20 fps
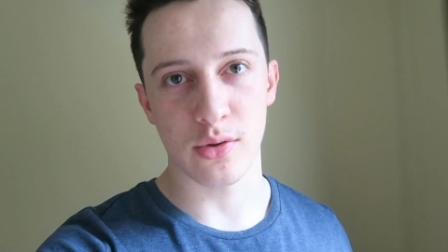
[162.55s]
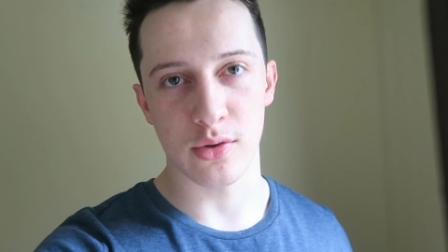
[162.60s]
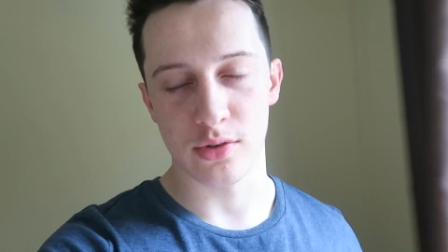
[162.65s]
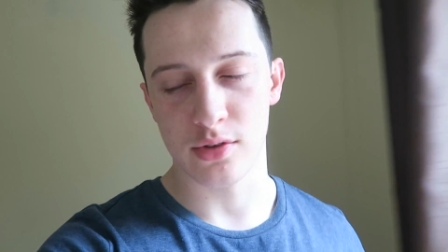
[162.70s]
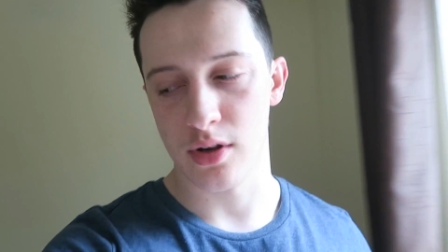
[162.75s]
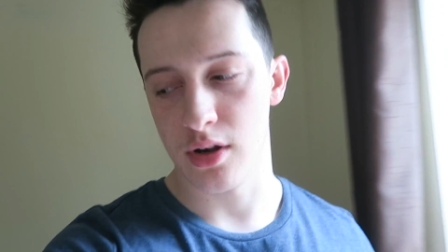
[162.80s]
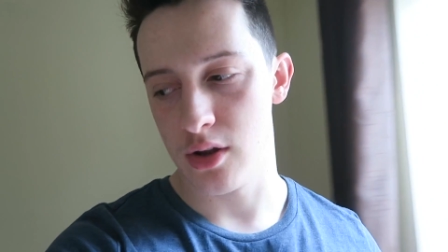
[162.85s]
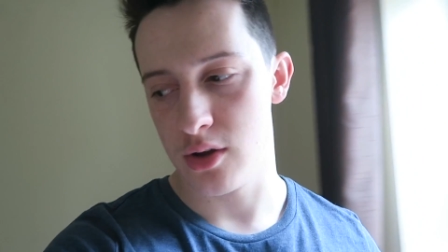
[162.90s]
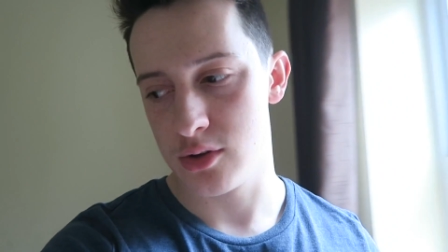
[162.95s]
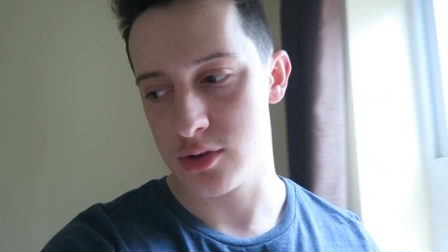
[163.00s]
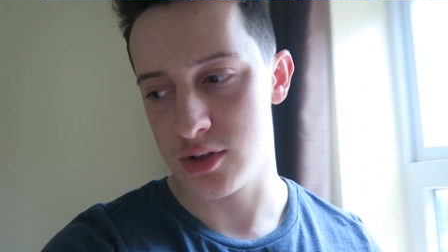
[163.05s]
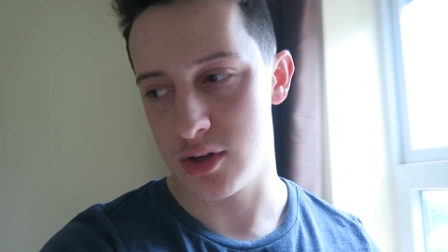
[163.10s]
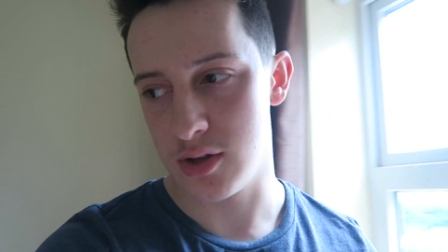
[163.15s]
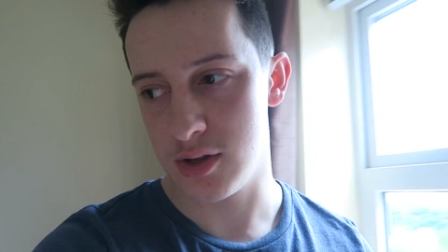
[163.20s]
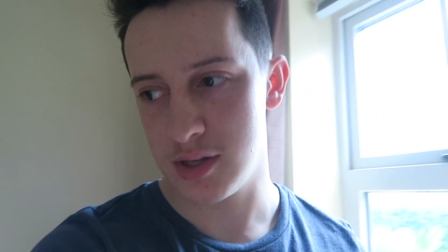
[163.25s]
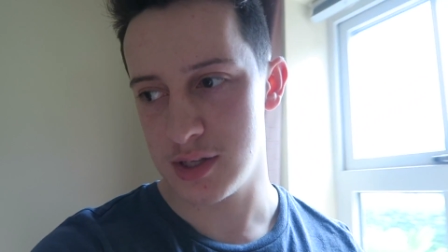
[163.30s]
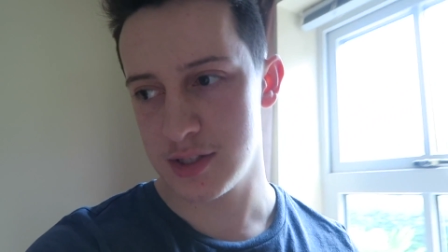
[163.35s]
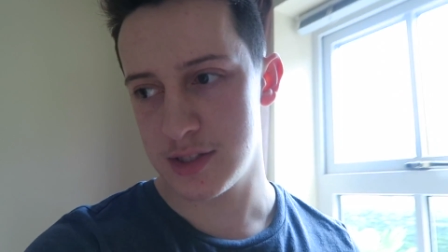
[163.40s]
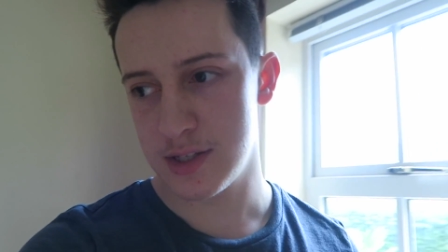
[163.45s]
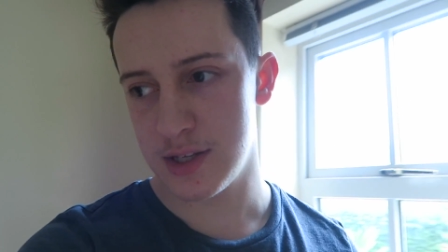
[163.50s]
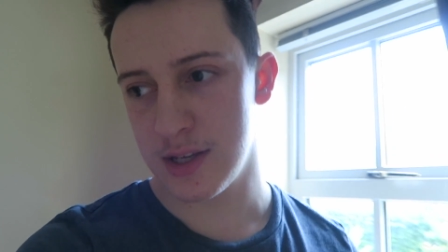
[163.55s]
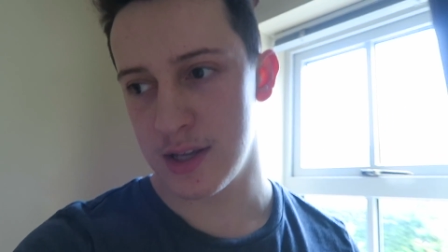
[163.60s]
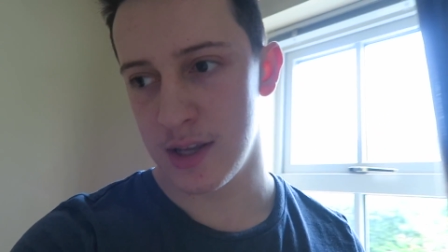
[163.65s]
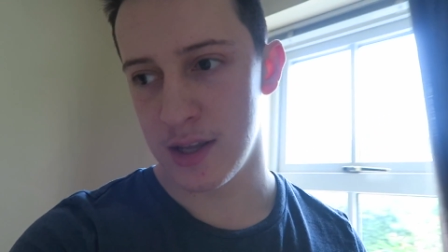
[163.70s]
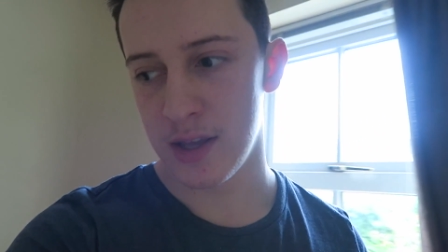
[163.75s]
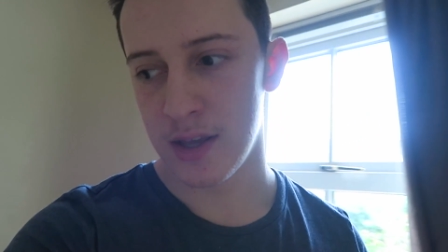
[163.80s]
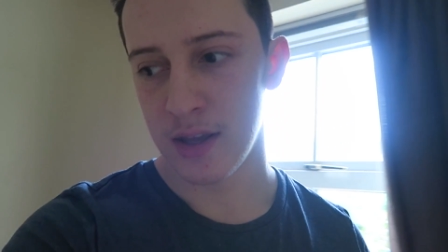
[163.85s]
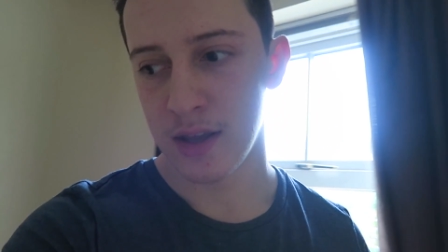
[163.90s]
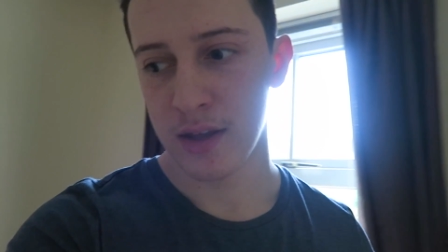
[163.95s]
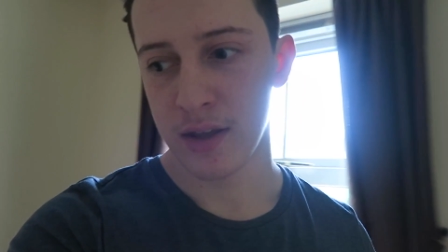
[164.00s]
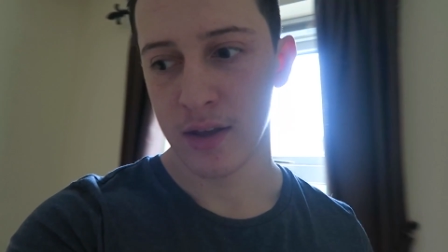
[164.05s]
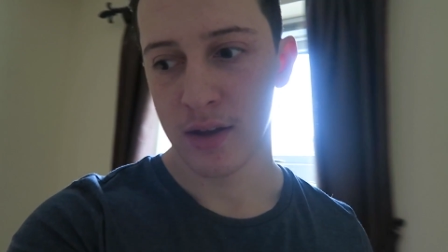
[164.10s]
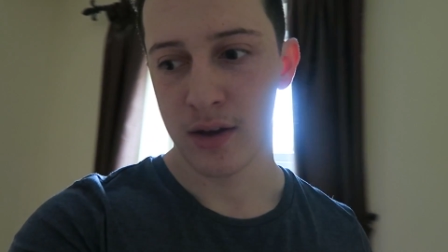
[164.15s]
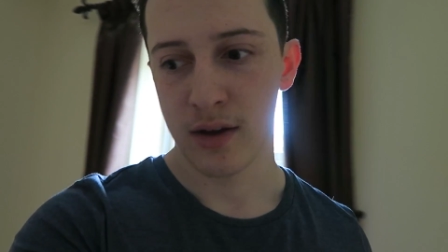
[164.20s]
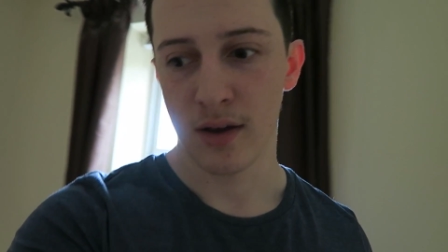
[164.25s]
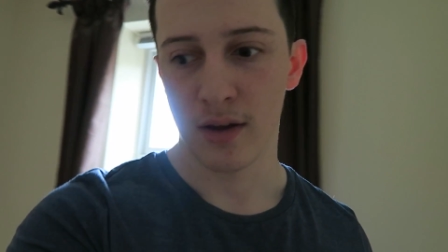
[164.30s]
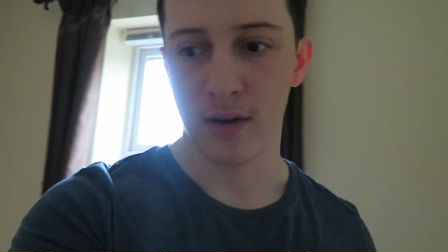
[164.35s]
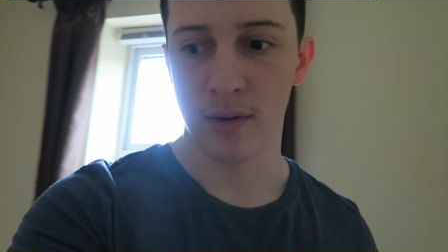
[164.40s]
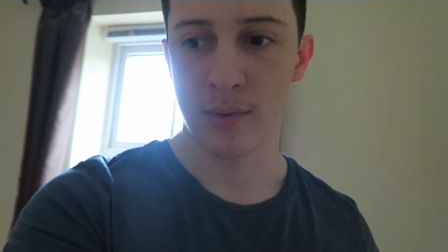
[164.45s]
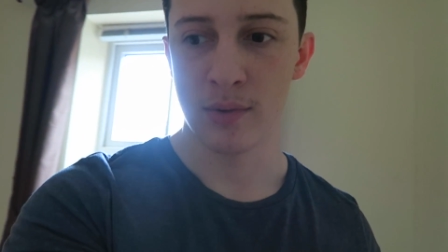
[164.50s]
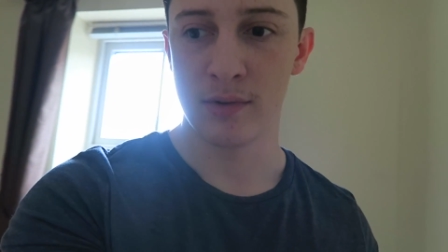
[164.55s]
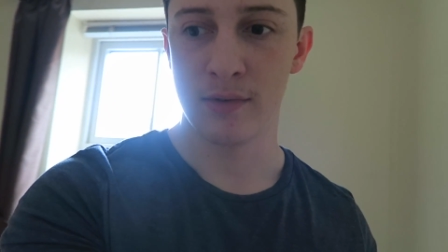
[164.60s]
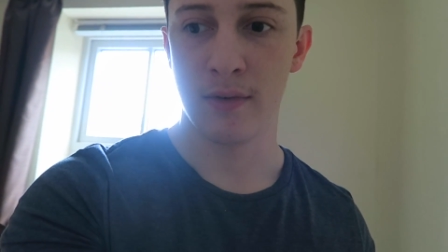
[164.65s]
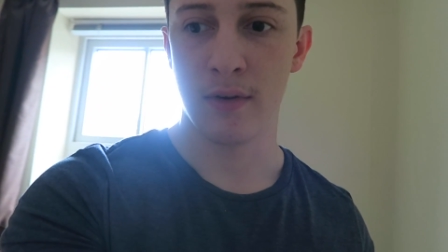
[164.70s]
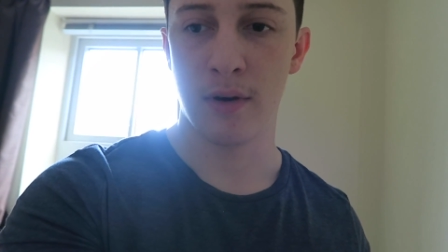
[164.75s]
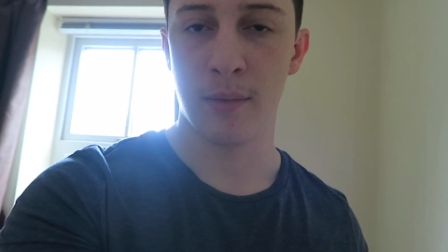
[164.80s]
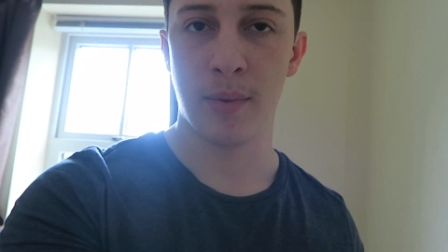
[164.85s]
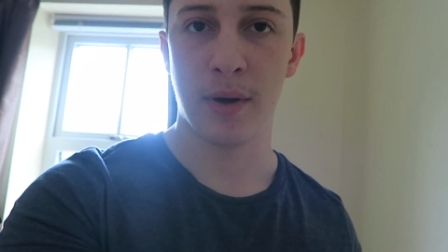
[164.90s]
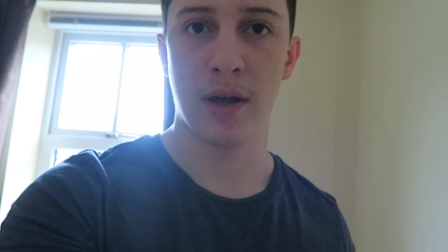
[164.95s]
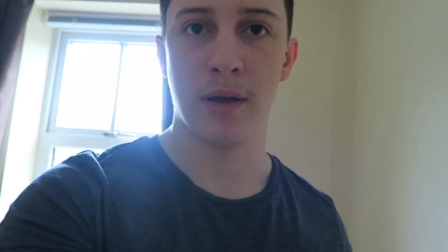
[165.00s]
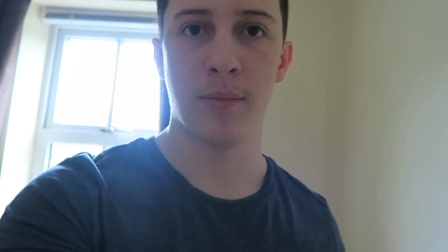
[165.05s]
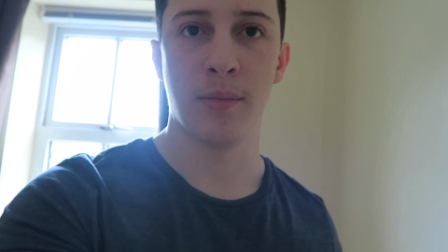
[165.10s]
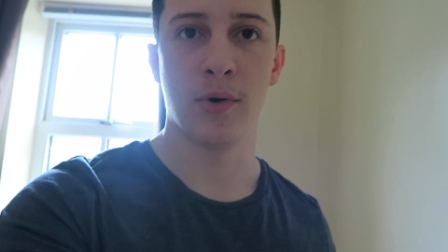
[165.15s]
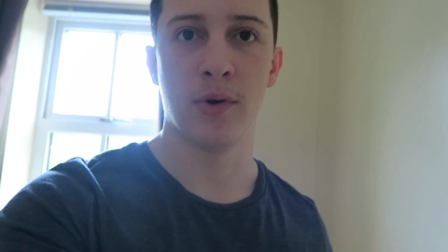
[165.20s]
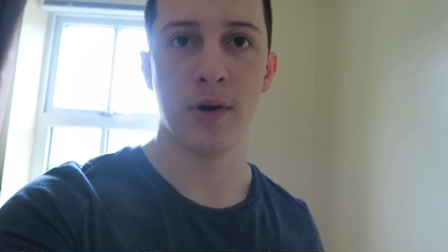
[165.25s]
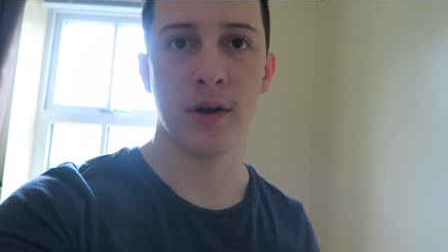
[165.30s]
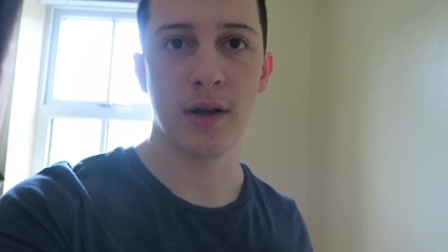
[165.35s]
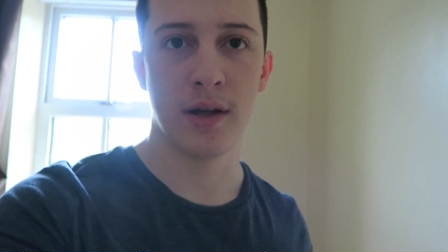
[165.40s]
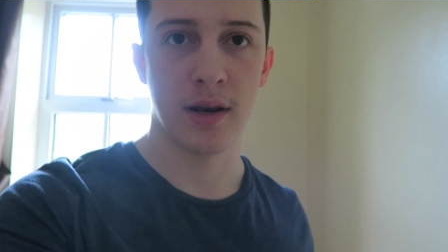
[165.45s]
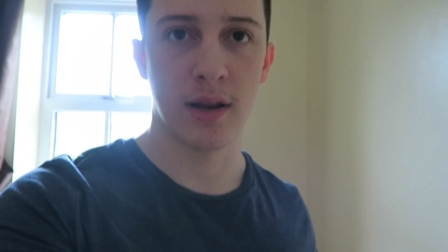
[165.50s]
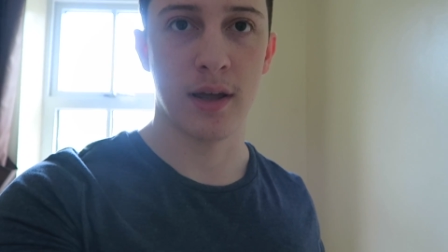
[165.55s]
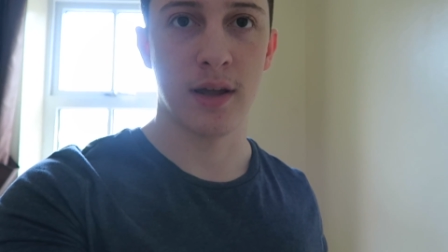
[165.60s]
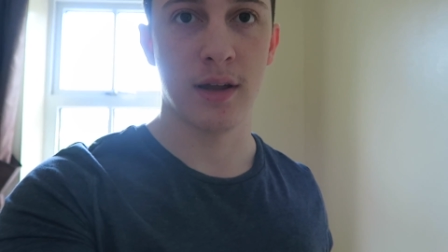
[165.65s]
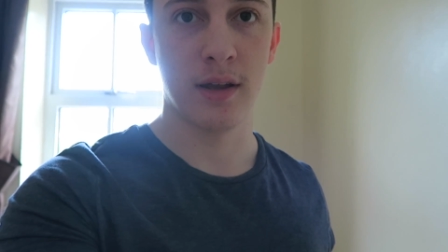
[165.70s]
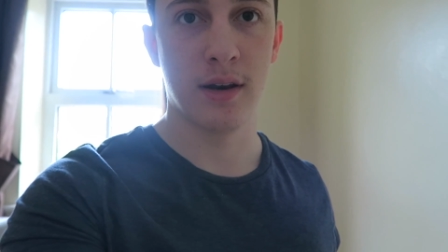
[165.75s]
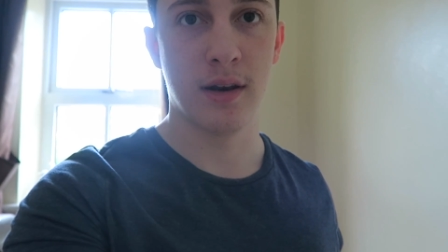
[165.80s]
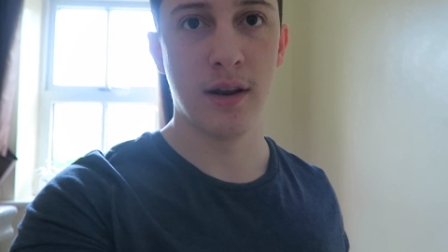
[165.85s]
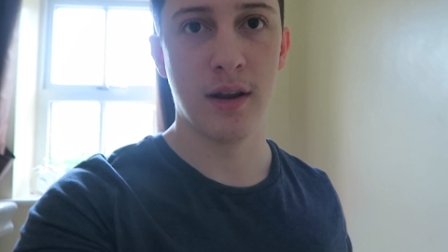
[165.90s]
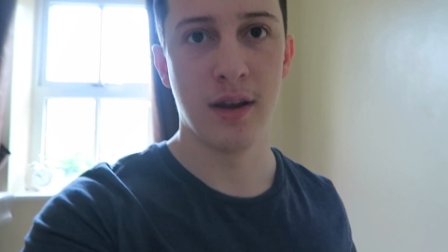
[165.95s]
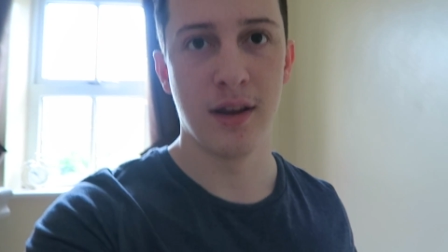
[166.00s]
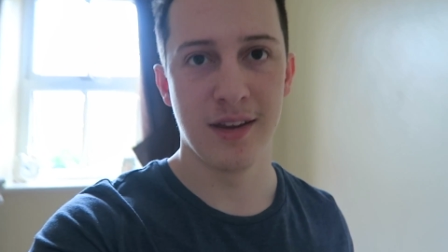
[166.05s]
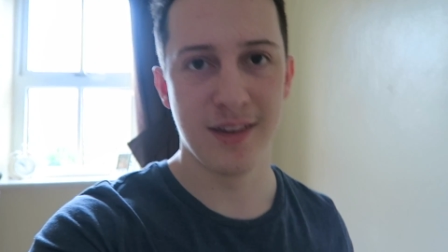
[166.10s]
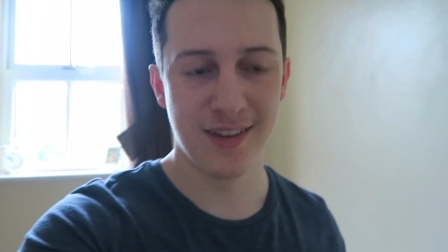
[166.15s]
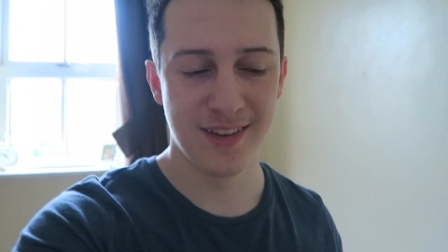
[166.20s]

because last night I was a very bad boy and I had